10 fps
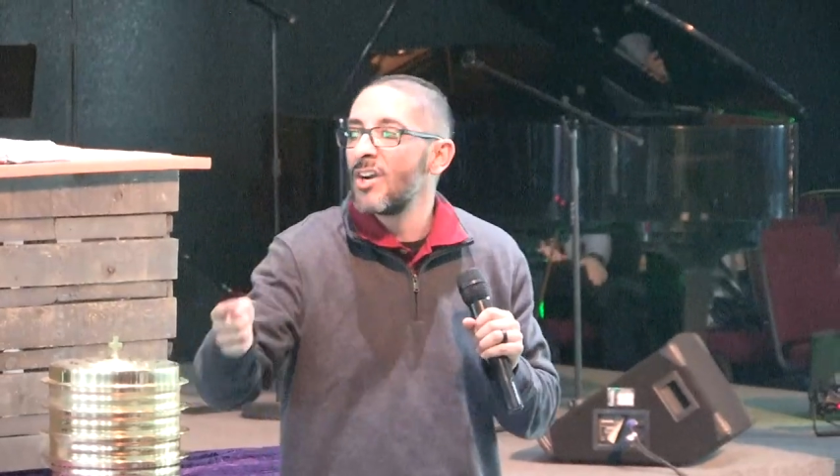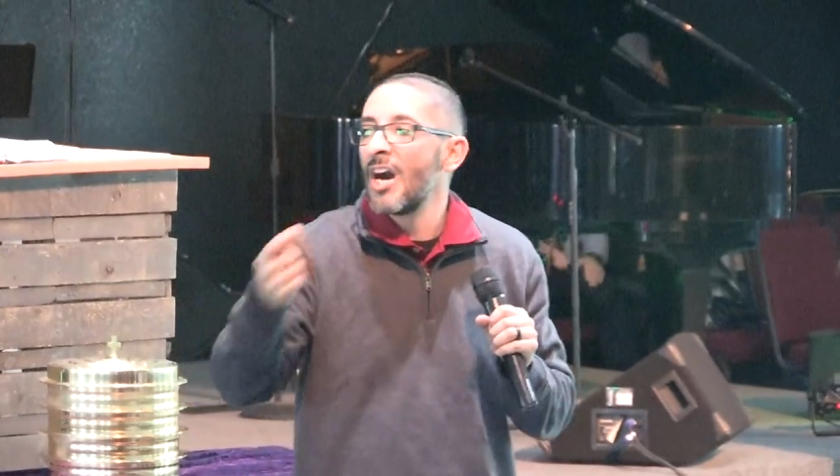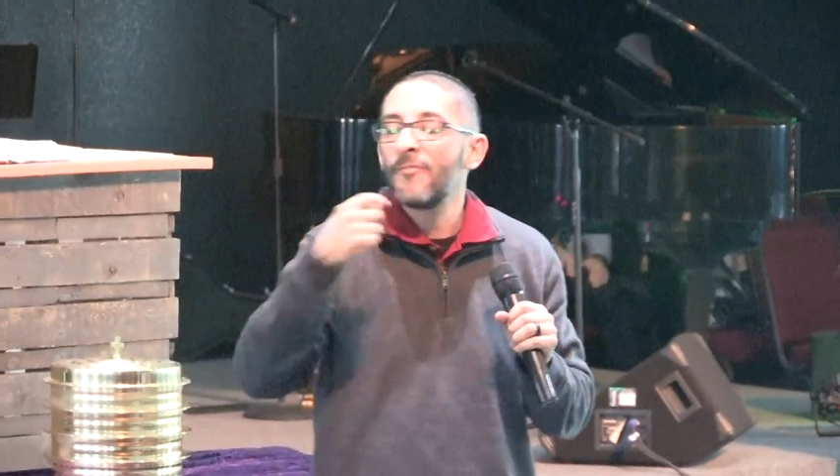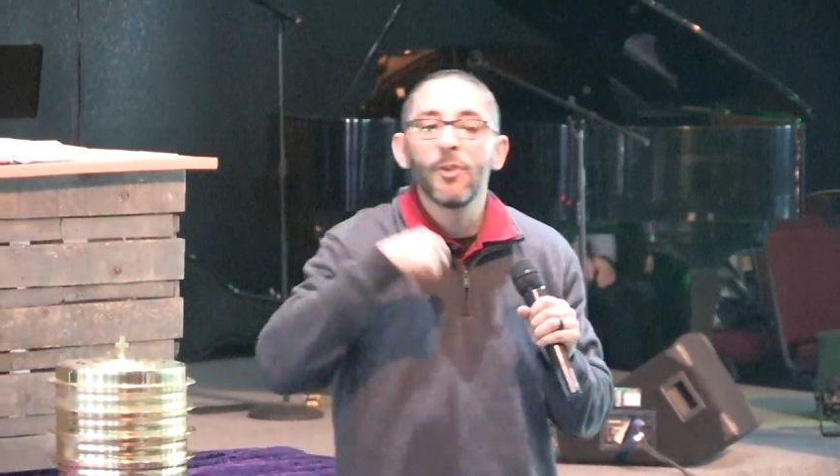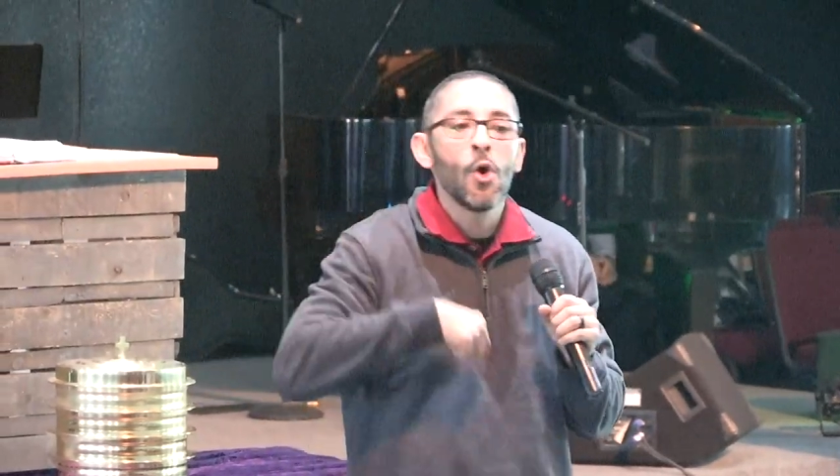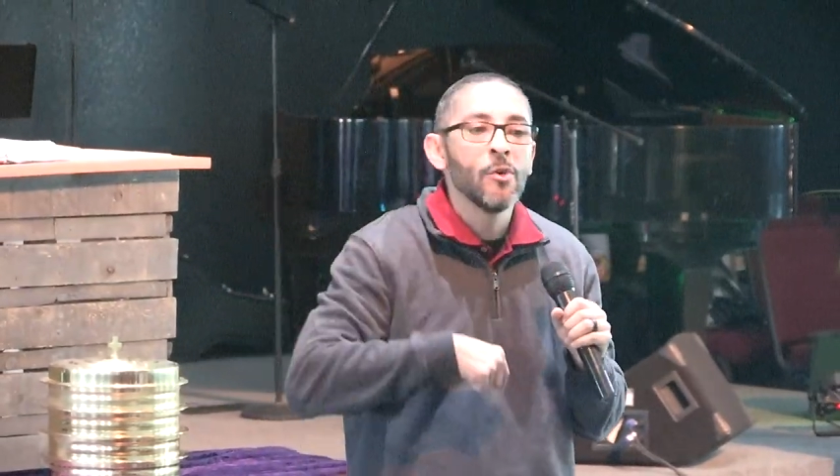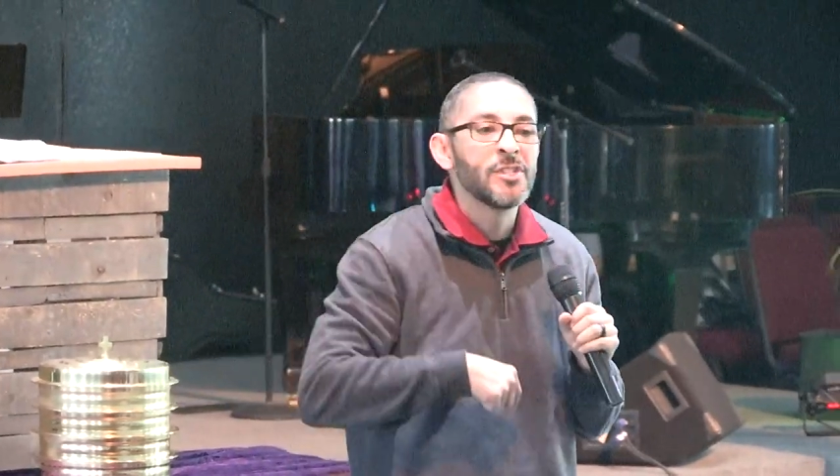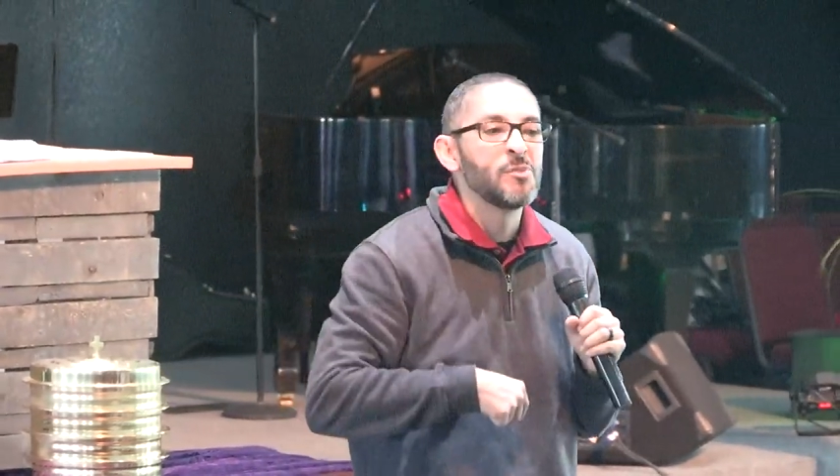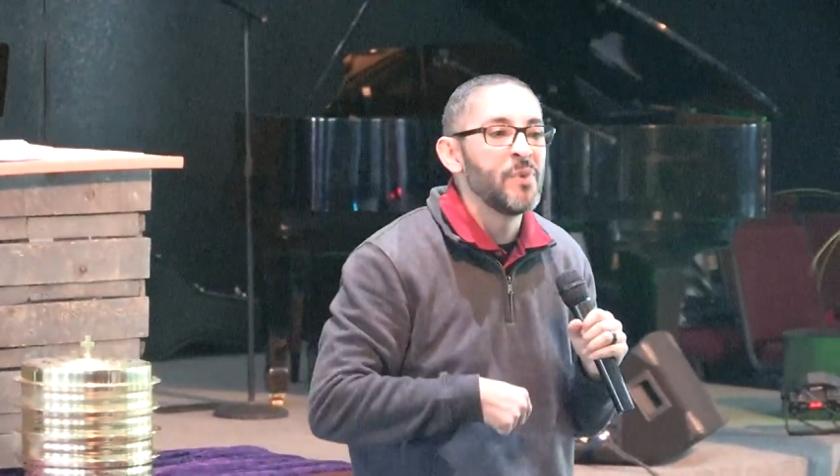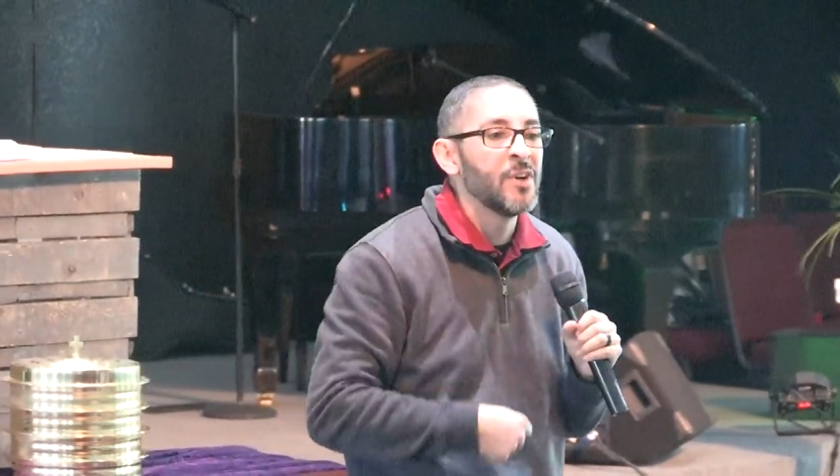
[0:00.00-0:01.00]
God for the Holy
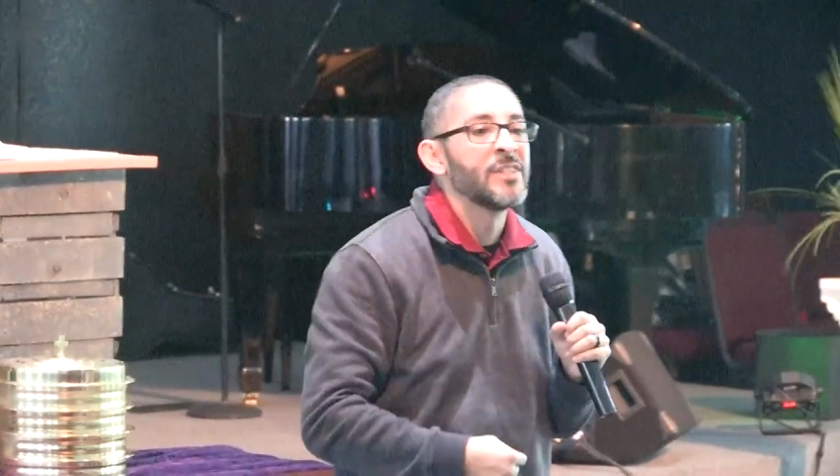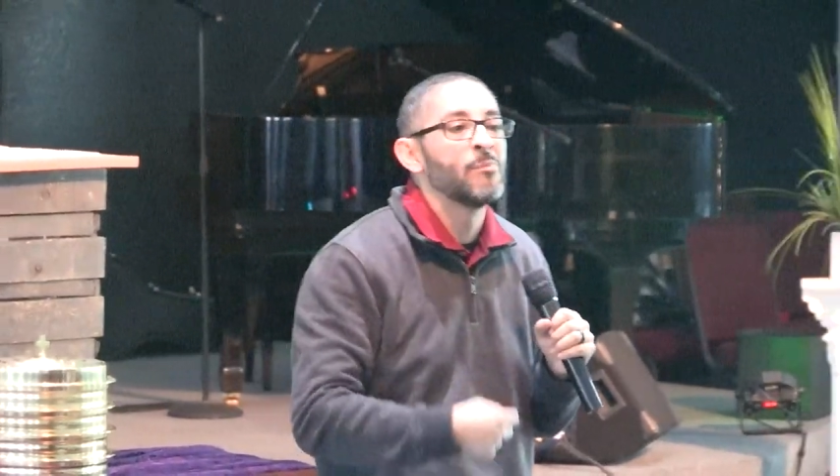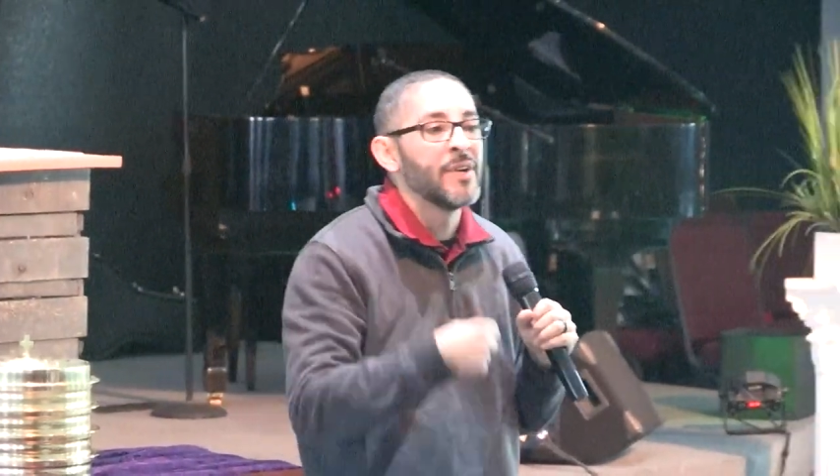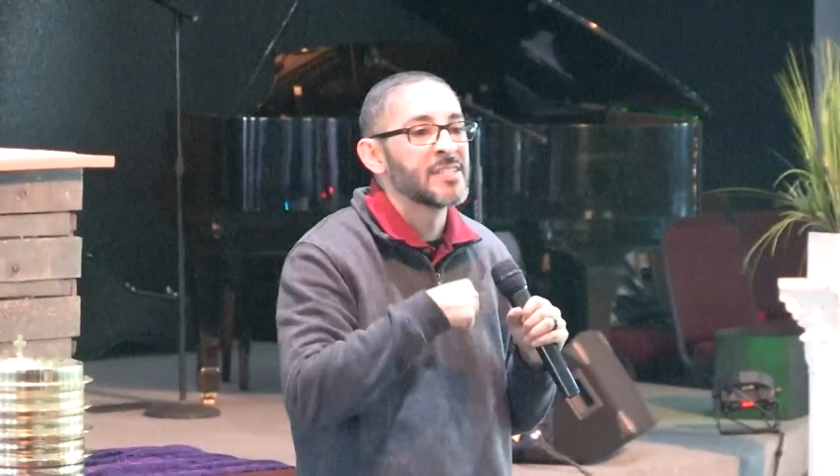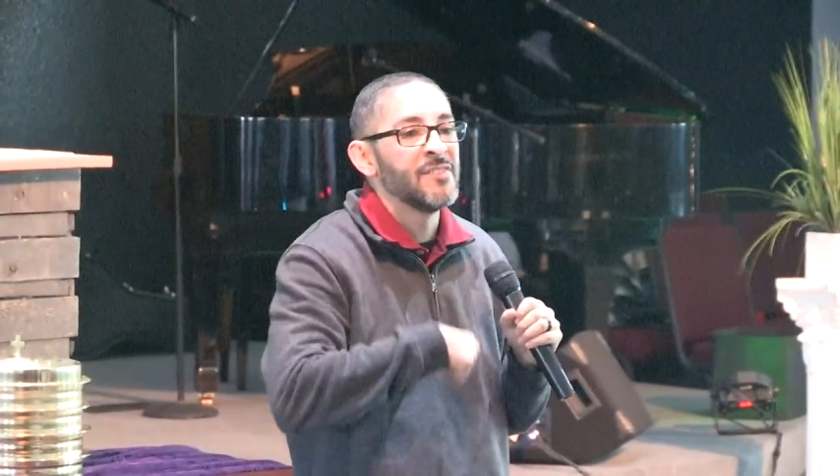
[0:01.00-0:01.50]
Spirit that brings yeah.